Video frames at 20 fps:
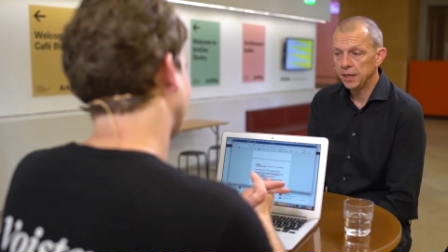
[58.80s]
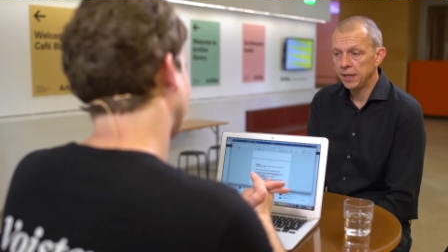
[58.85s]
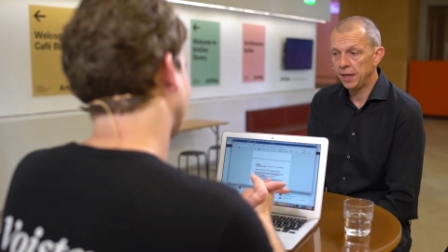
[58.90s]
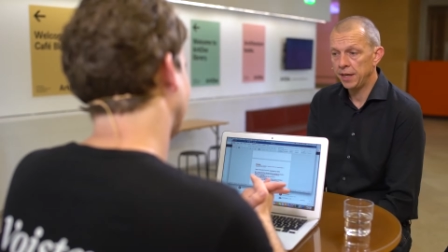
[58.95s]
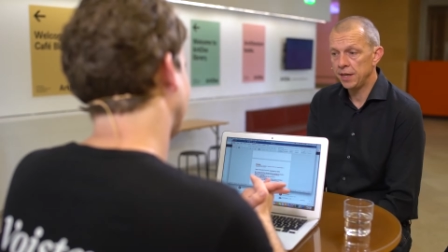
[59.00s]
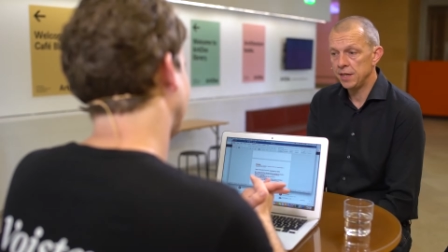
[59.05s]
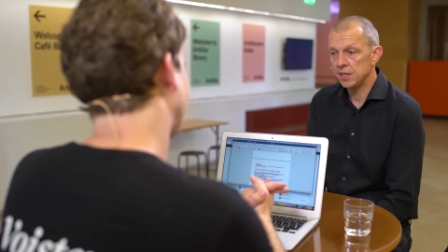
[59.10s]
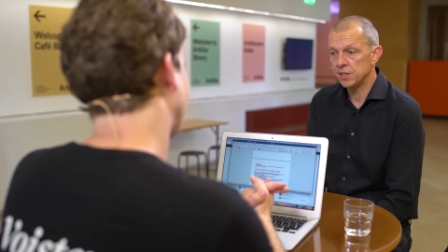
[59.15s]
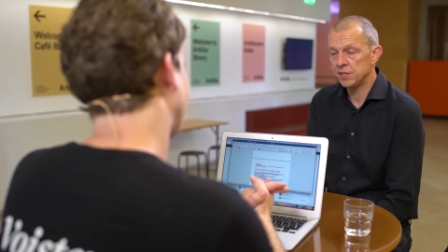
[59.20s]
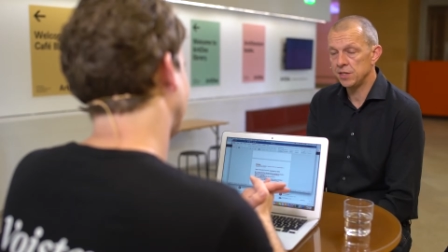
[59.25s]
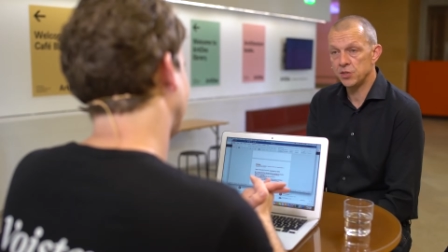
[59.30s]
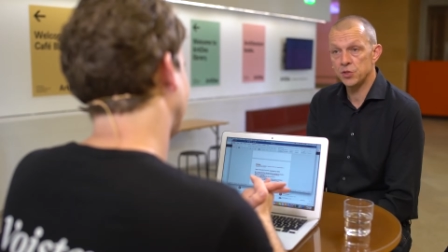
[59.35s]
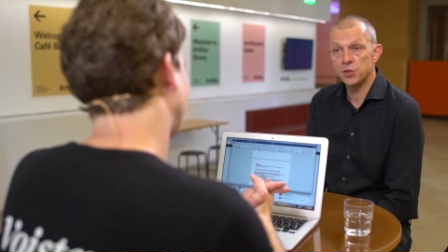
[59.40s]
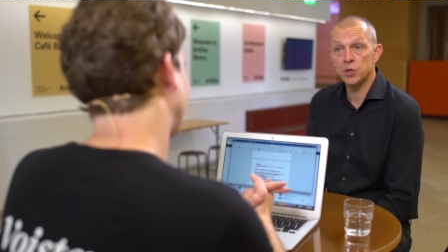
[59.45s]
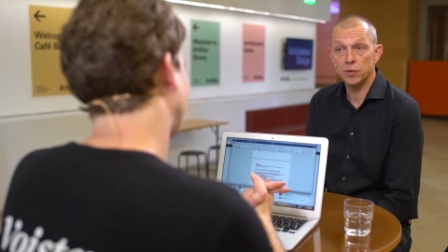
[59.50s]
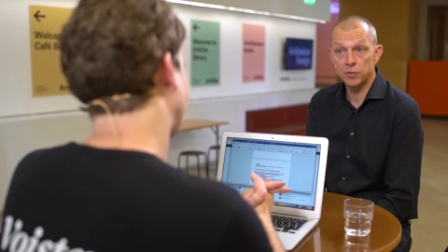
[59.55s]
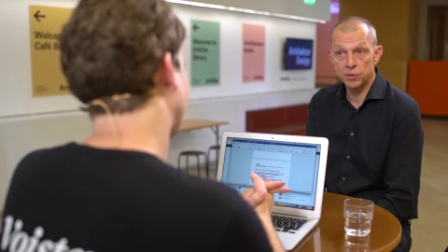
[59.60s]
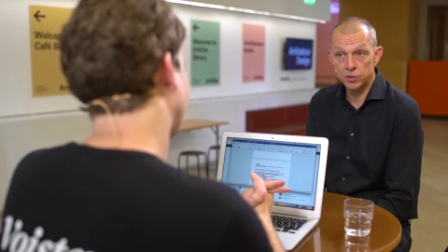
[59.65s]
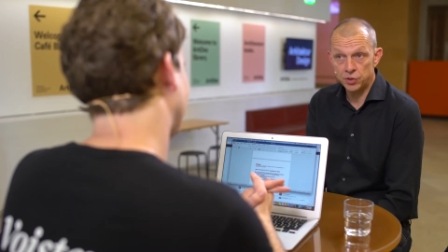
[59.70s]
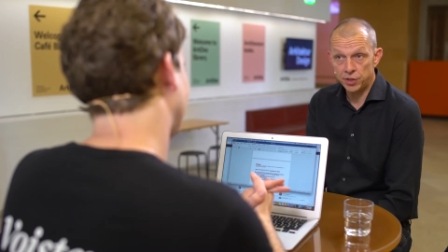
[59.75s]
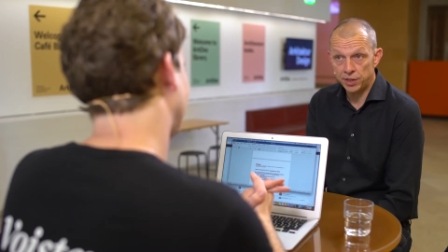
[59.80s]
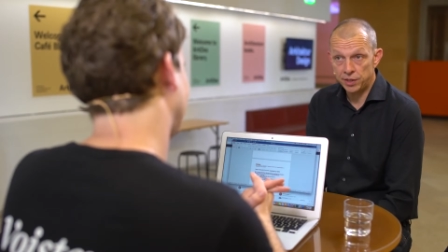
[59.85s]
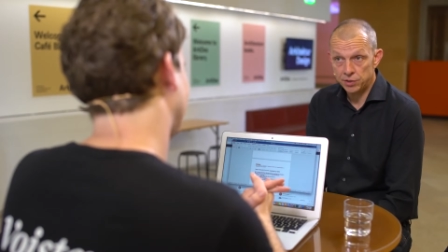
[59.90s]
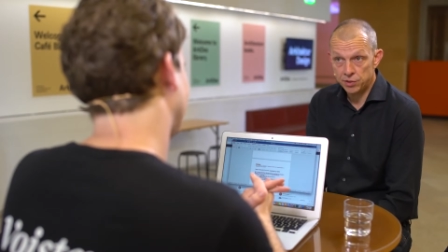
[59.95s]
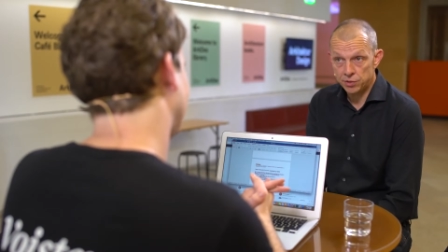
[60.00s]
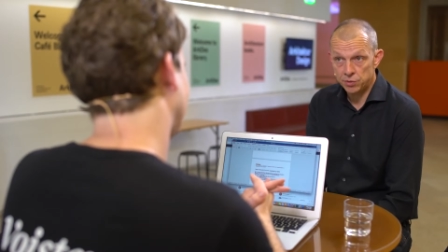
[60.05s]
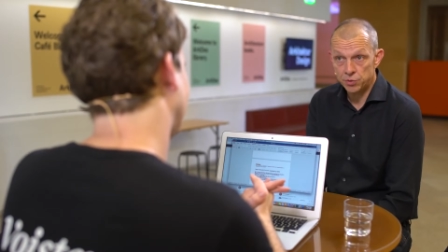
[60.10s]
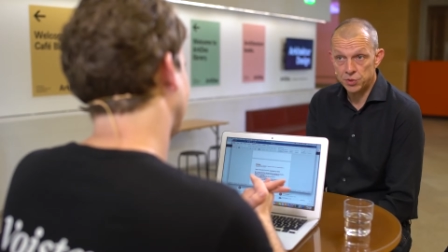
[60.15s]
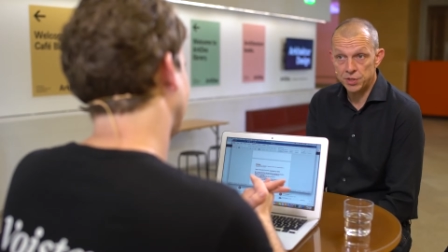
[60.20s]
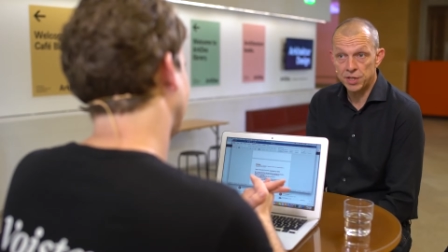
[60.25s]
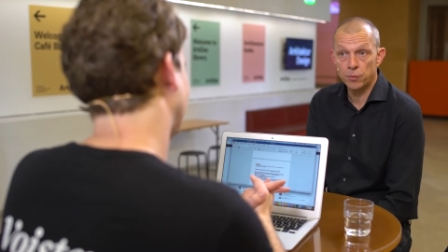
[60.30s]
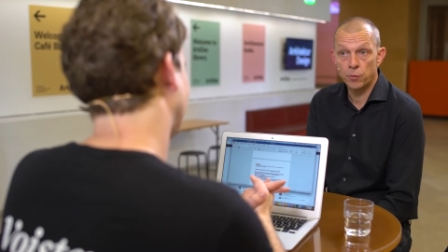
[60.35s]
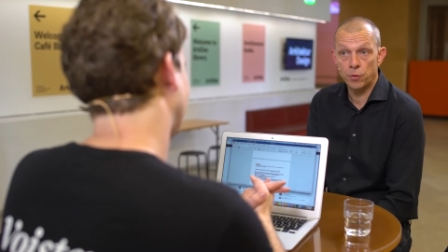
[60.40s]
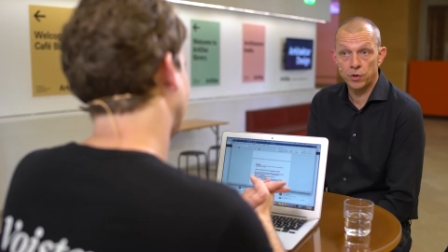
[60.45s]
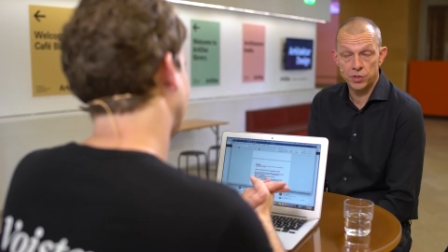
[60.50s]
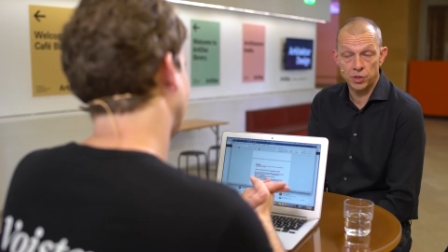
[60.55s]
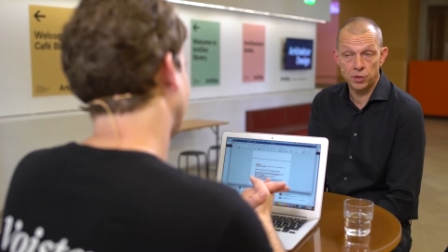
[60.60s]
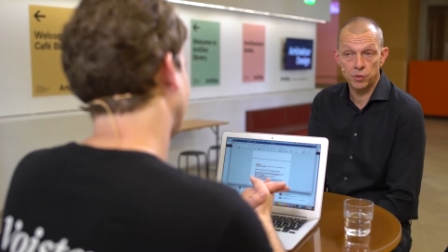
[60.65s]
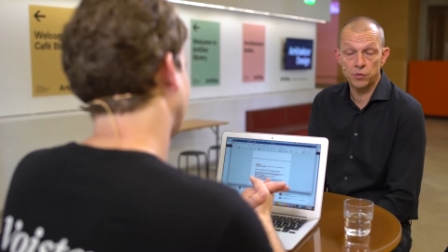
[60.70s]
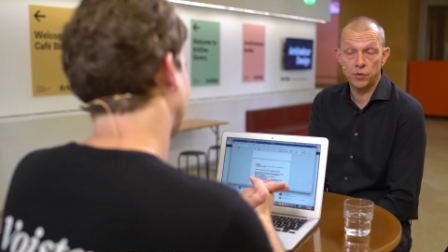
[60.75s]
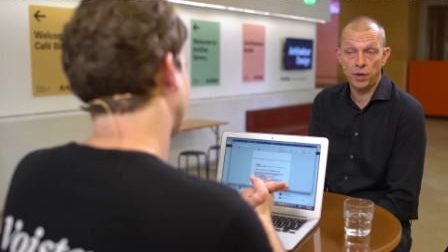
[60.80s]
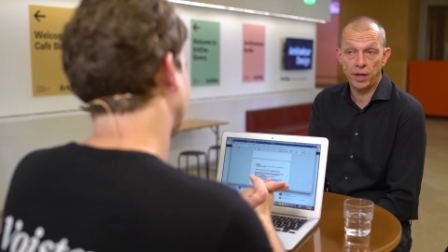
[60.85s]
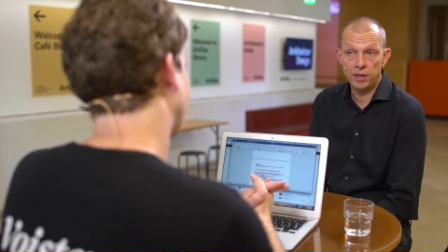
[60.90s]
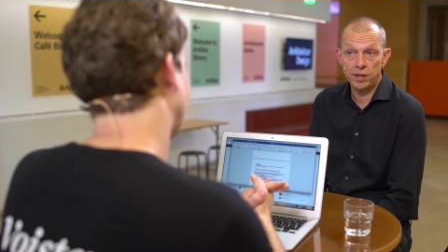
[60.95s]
is this is going to change. Those networks are going to